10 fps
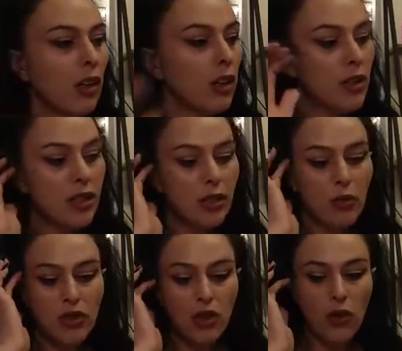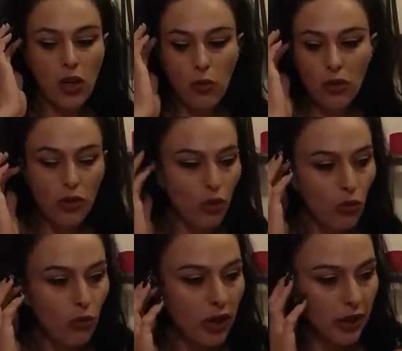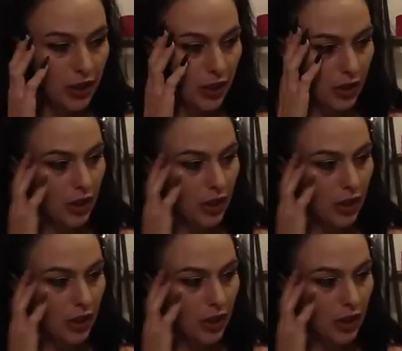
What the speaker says: Let's see what's going on with your raid.